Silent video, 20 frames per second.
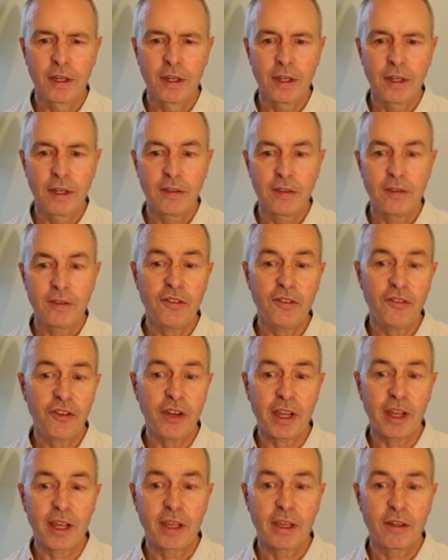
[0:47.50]

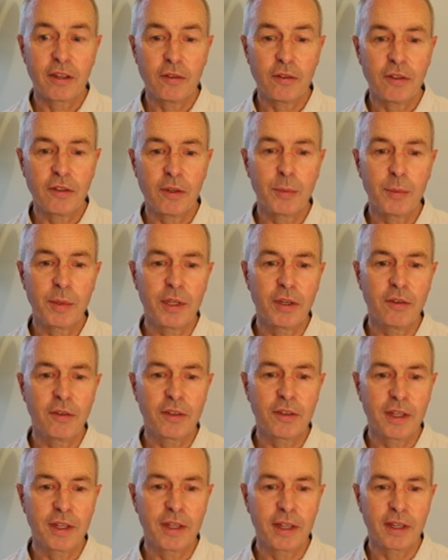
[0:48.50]
SenseCheck can also be used
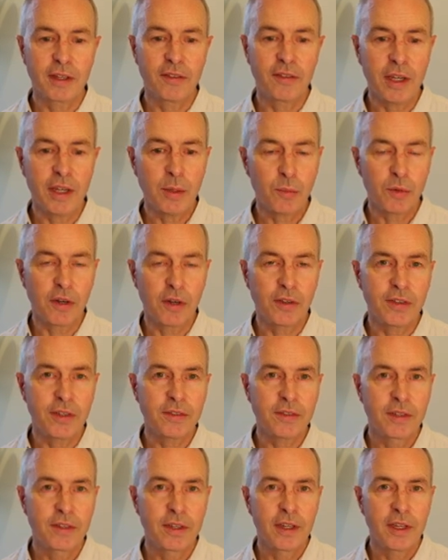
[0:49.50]
in the consent process
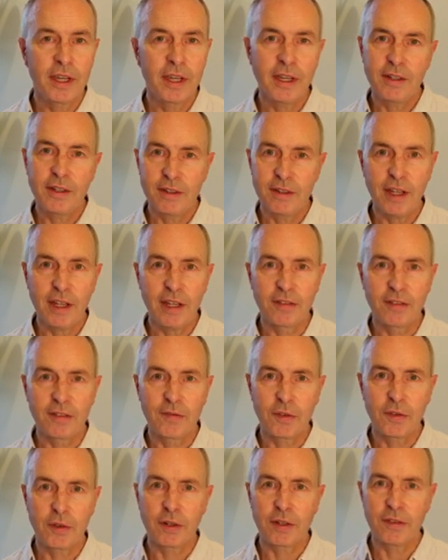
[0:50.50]
and to test
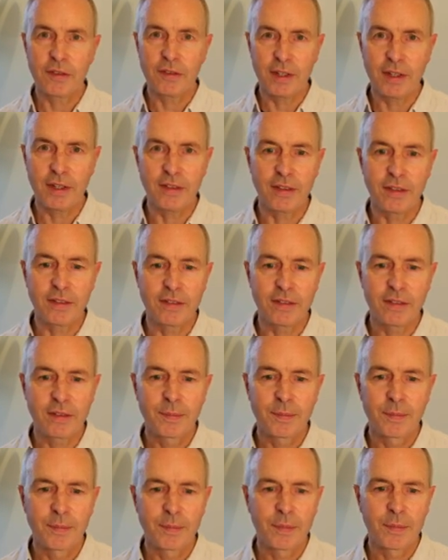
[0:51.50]
for consensus.
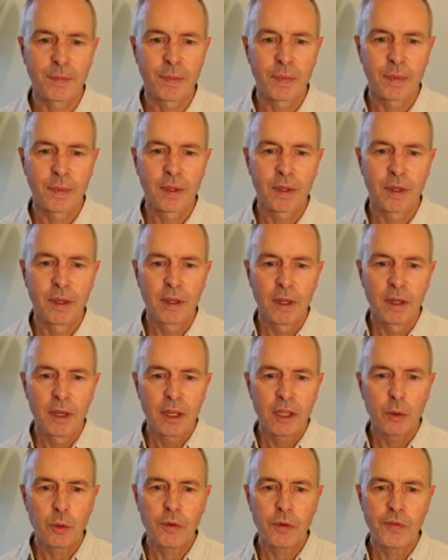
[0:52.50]

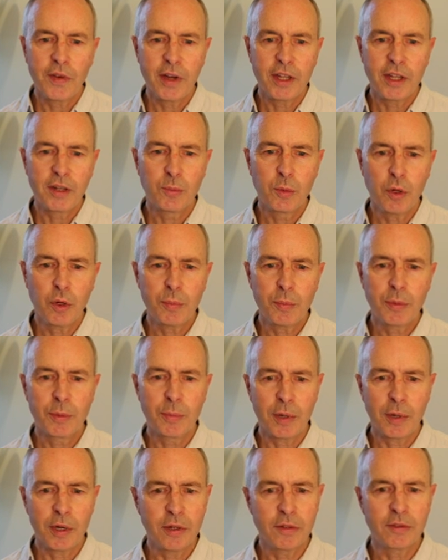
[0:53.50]
You will find more
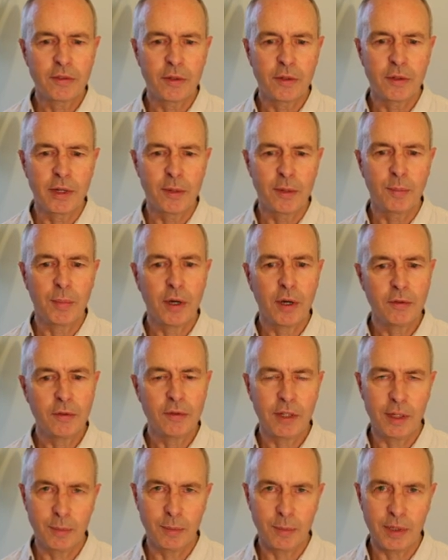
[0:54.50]
proposal and poll
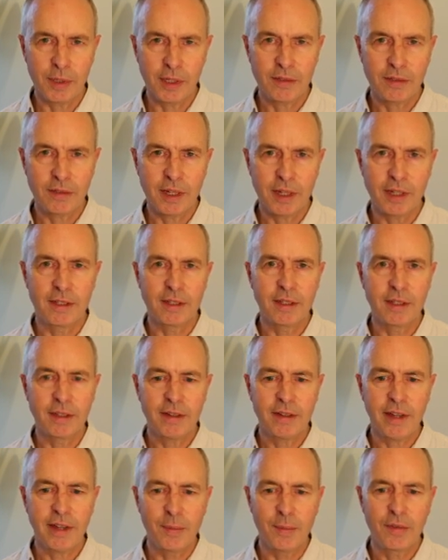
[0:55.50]
templates under the
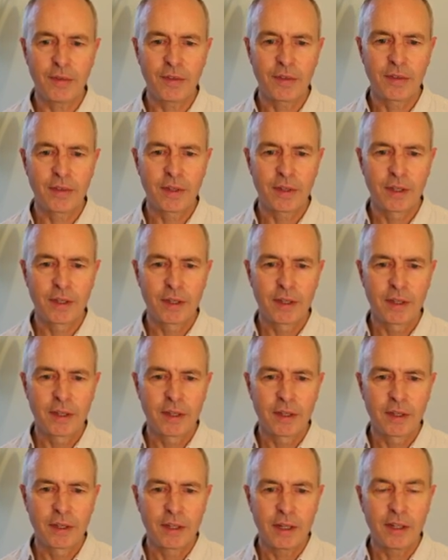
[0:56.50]
tabs.
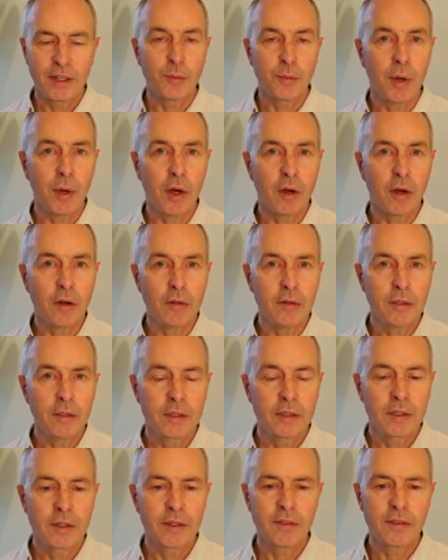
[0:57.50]
Under Poll,
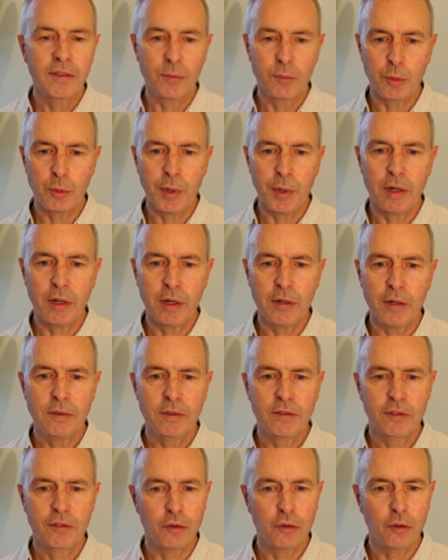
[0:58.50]
simple poll,
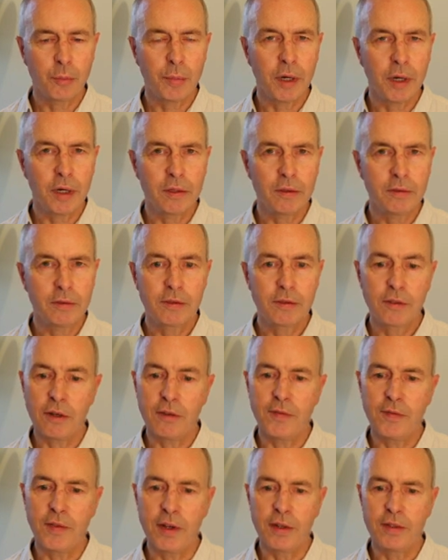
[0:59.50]
score poll, dot
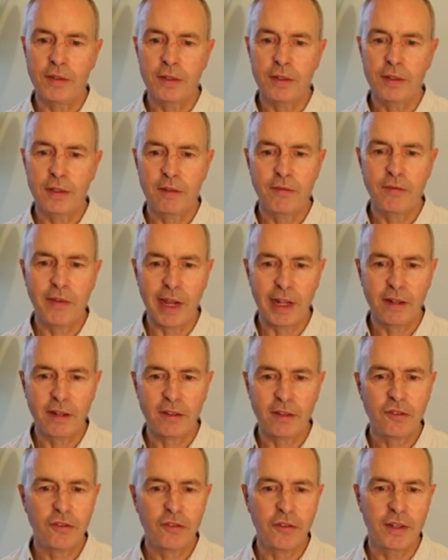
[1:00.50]
vote, and ranked
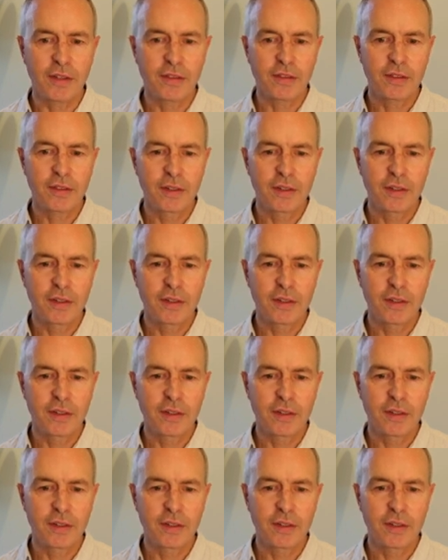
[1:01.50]
choice.